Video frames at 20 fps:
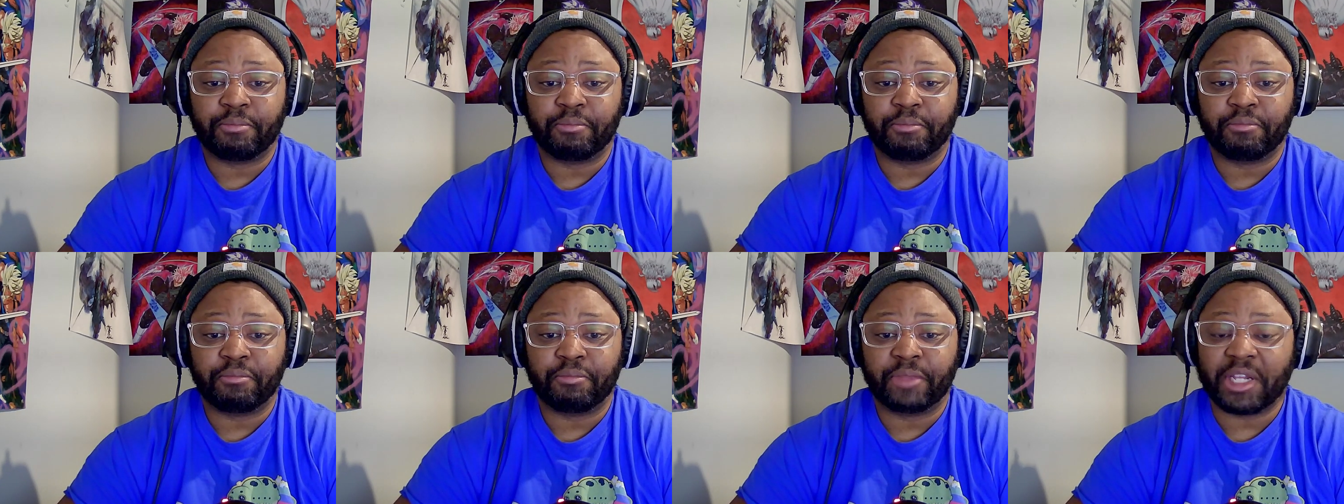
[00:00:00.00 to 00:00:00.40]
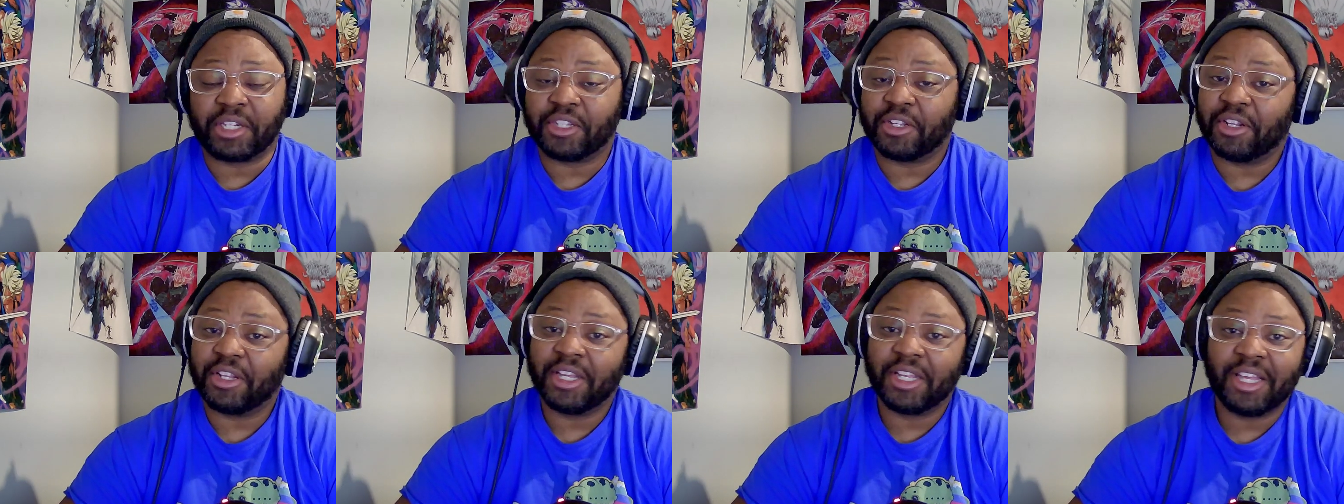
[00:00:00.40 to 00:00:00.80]
that's
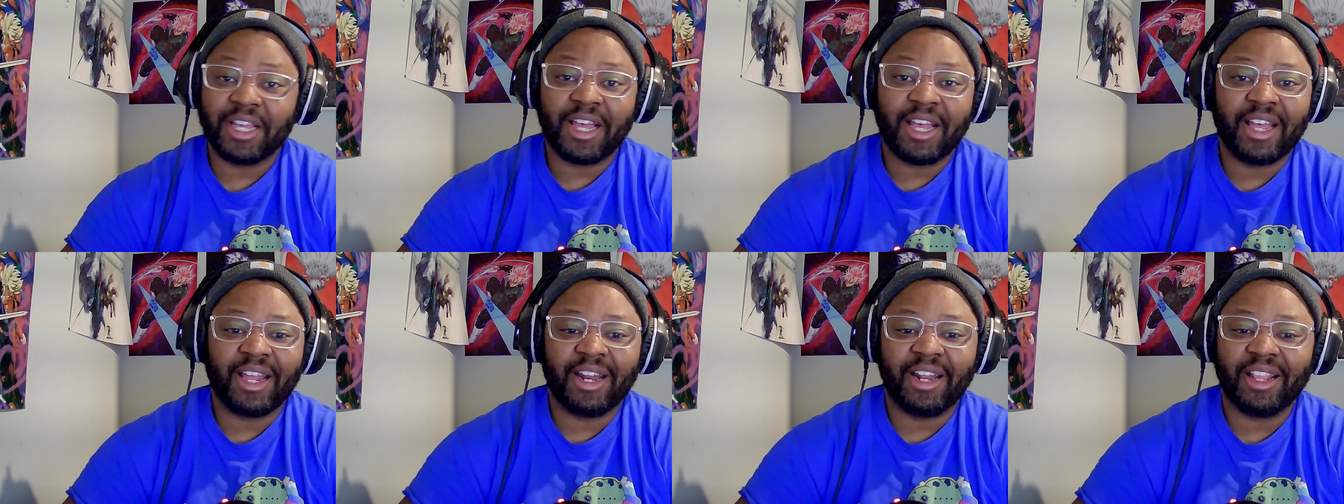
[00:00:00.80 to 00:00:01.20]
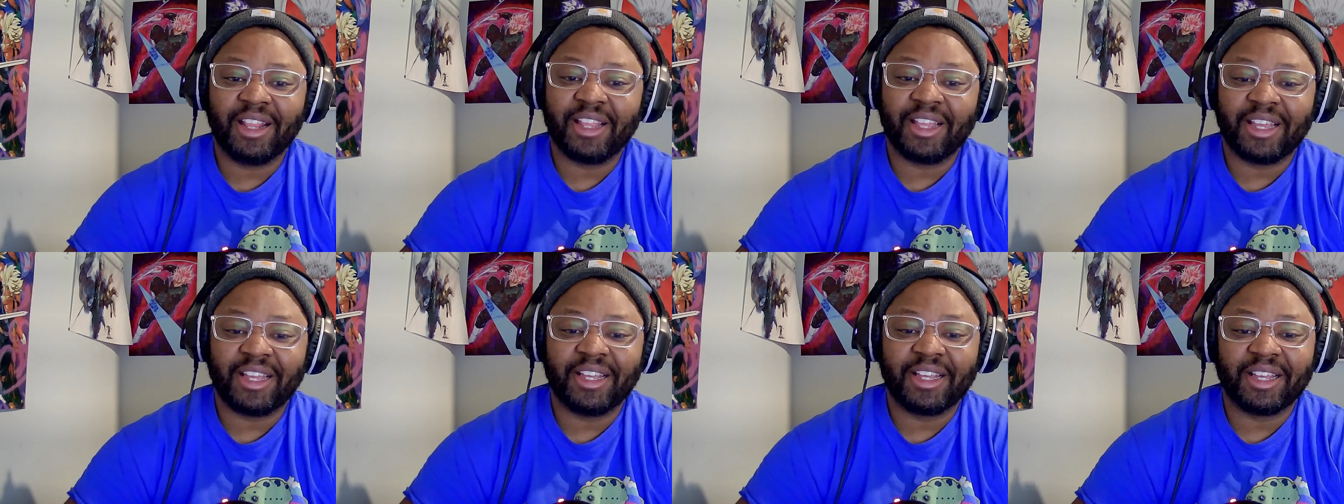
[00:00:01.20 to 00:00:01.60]
all I got.
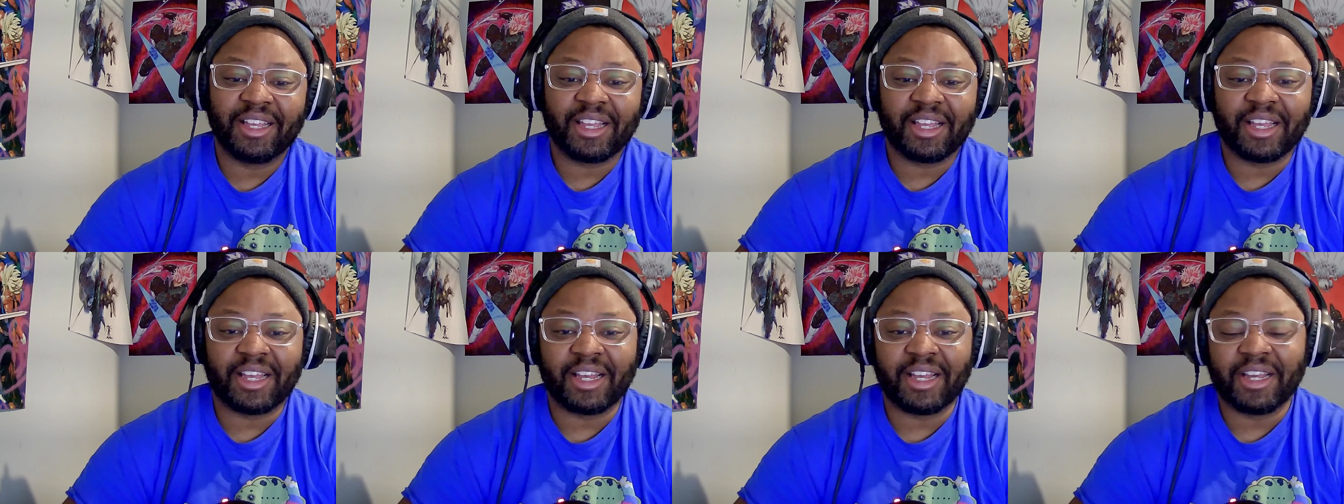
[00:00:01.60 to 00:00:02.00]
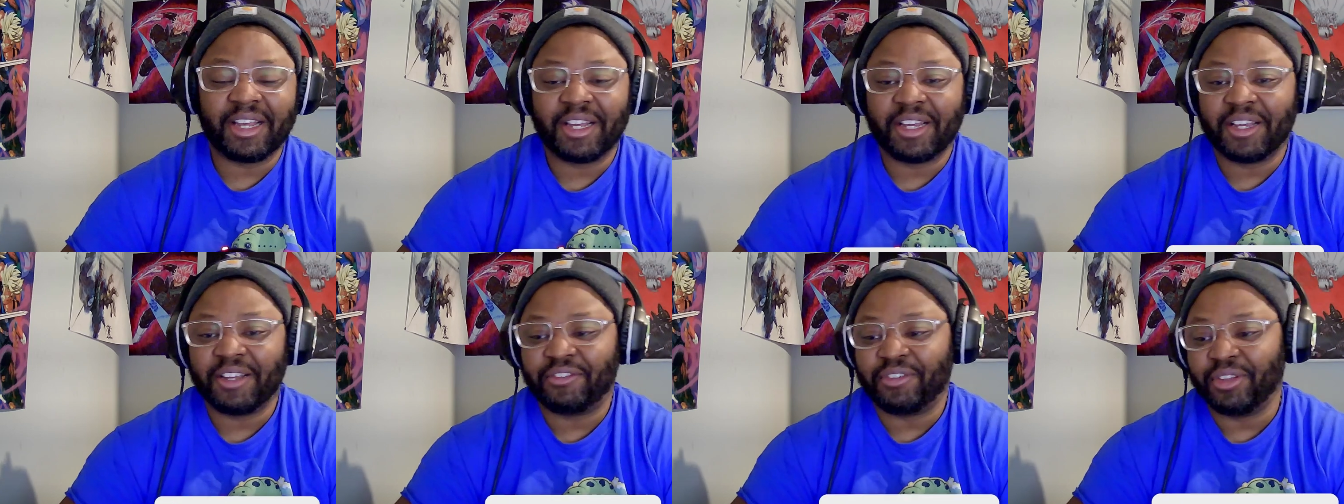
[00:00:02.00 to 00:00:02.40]
Like,
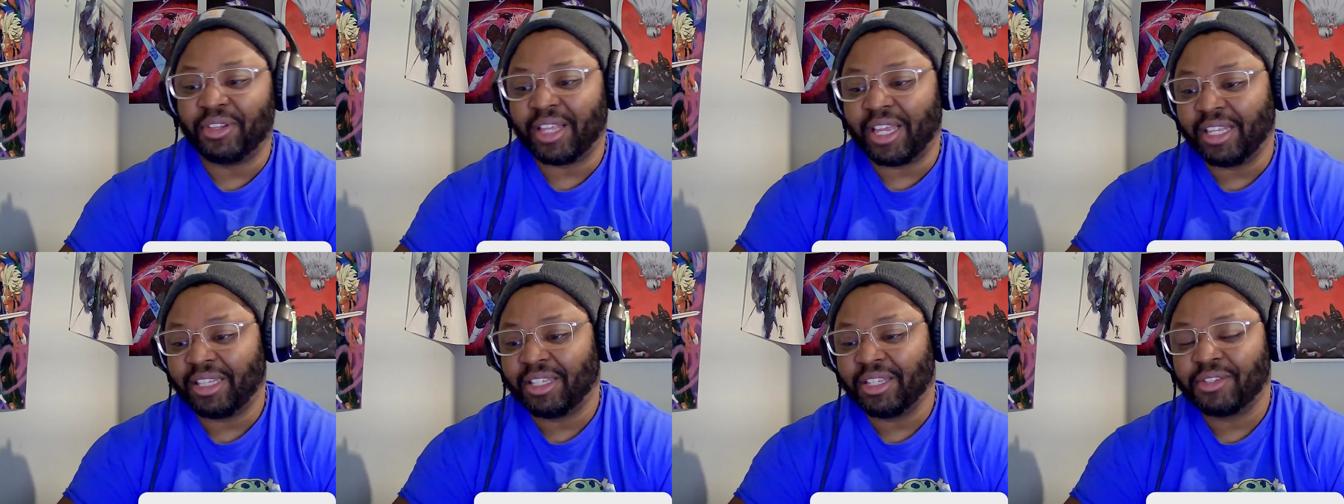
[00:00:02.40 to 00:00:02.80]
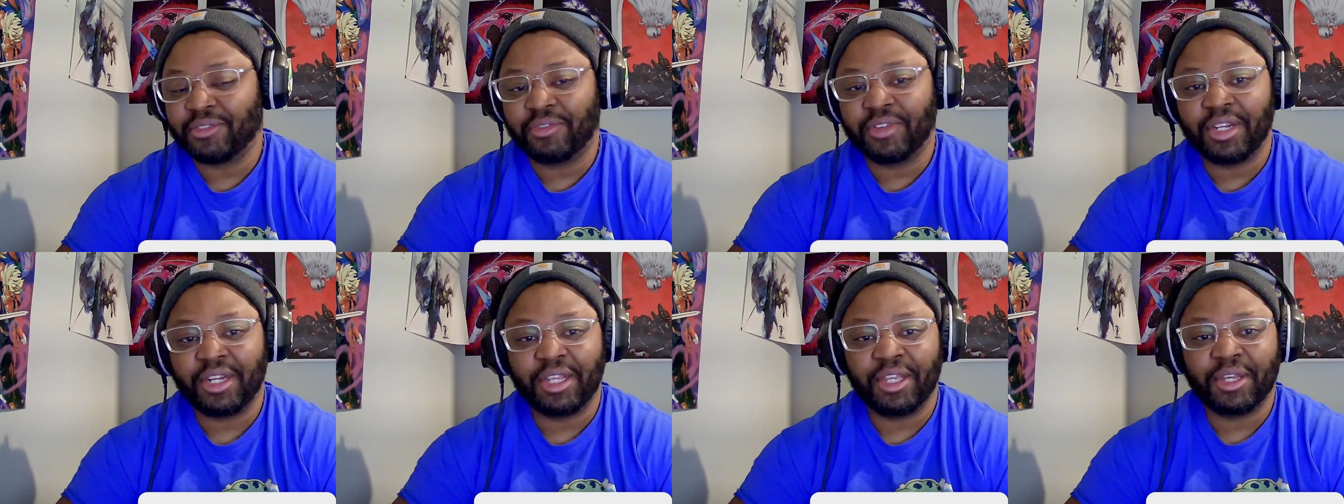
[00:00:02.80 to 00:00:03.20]
if you like this
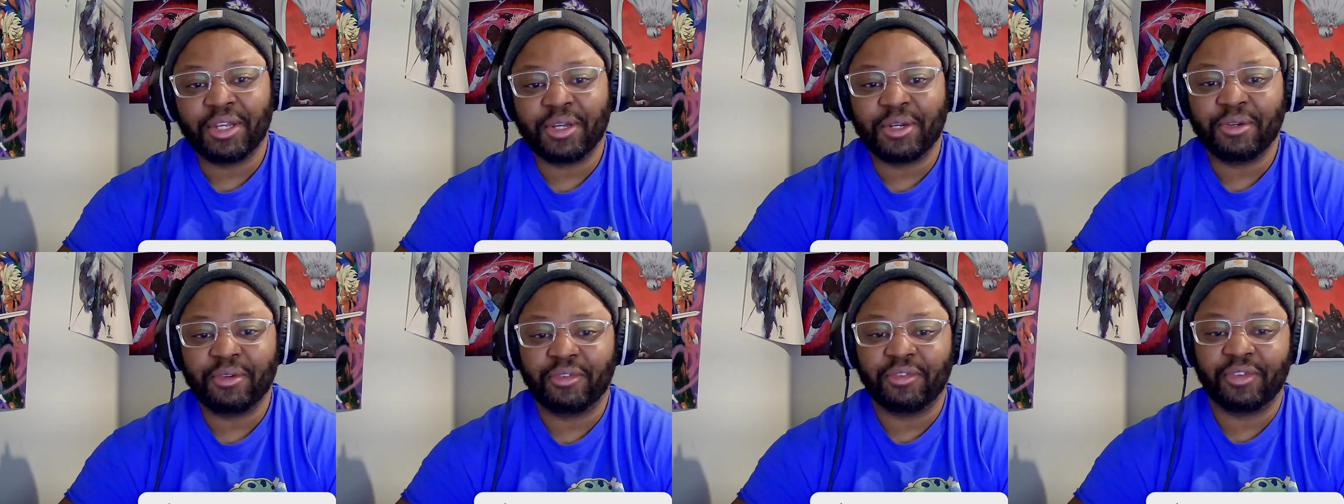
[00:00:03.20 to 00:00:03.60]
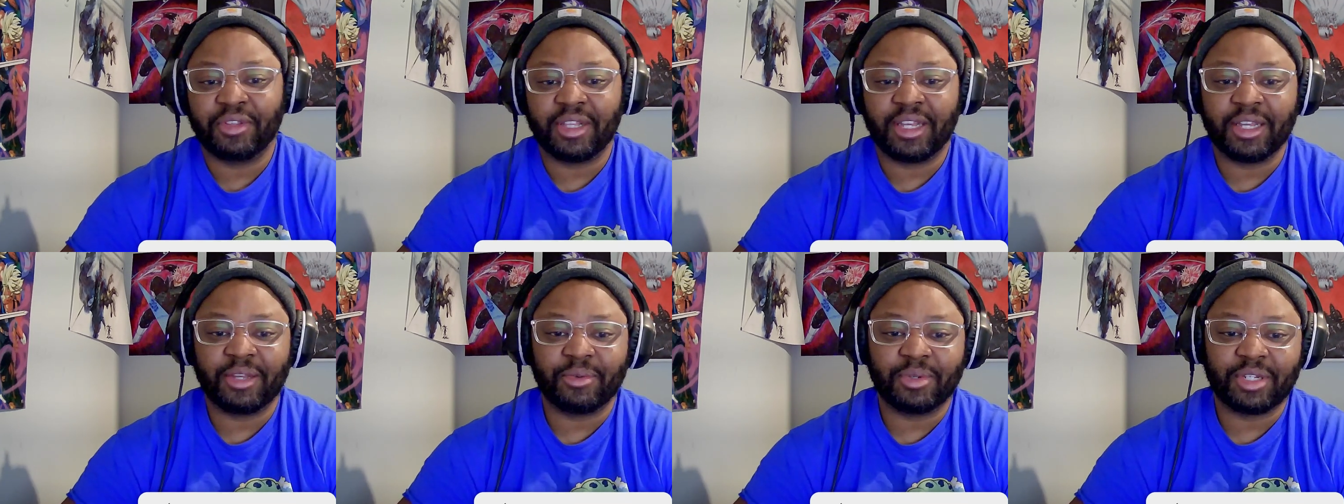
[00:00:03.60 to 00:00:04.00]
video, if you
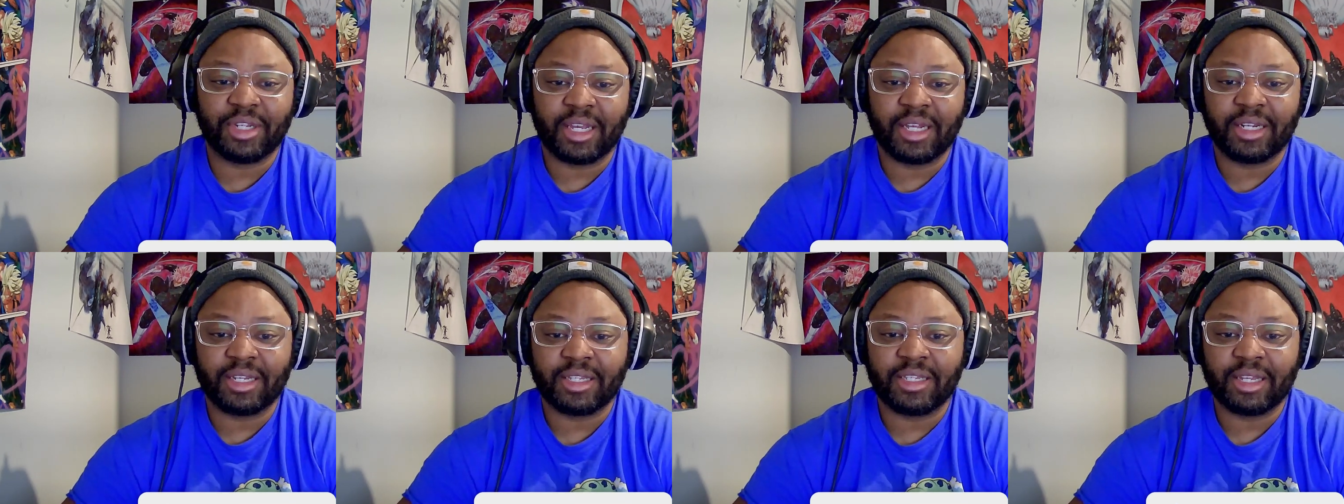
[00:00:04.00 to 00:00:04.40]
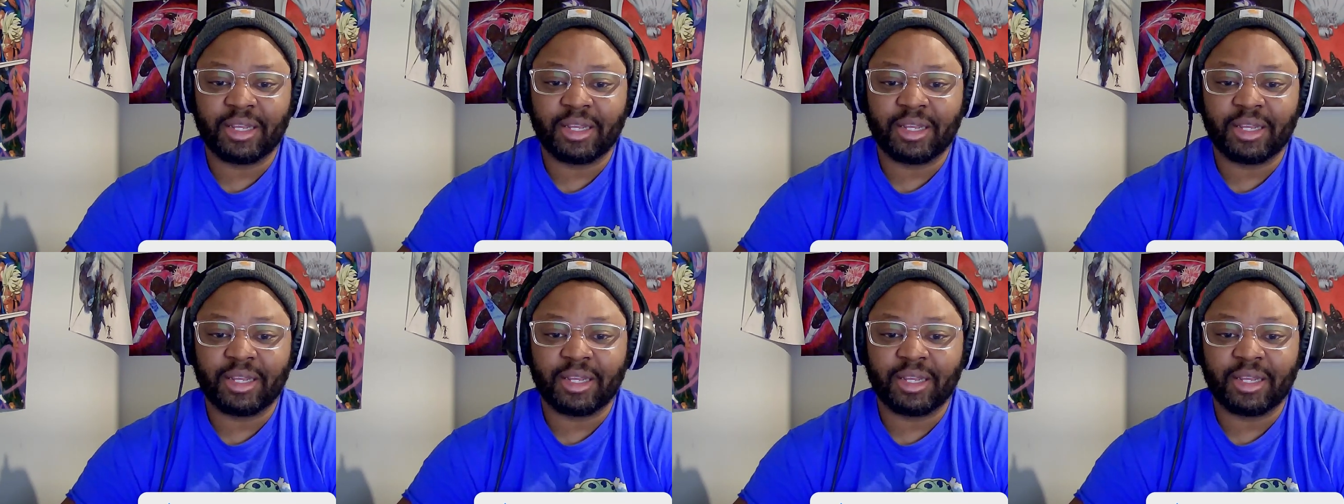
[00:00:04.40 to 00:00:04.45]
like what you had to say,